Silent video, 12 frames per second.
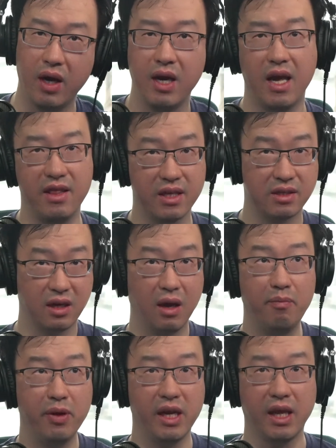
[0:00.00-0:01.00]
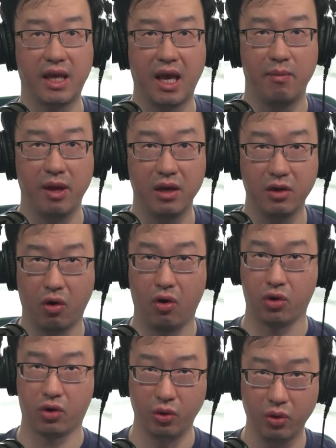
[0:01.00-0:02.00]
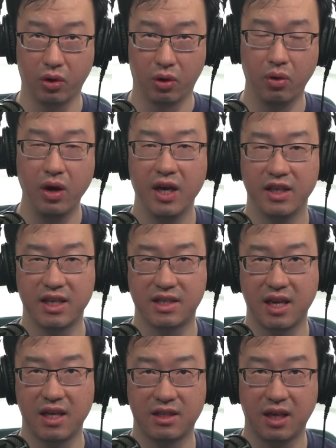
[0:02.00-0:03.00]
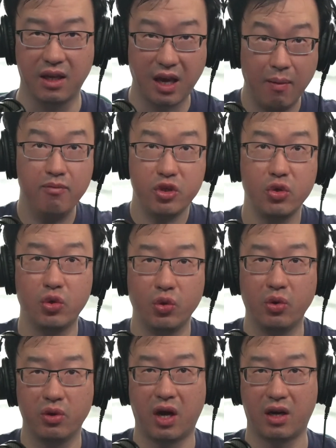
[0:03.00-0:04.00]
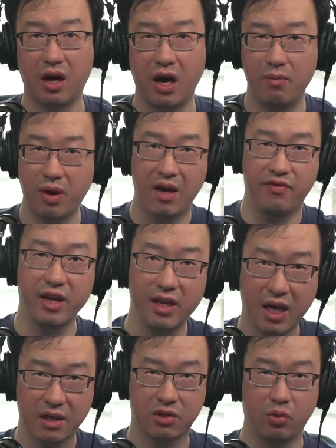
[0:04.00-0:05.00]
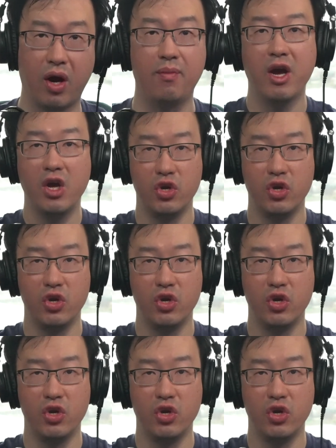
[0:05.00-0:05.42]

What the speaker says: And there's a company that came in called Google that says that come to google.com, I've indexed the web,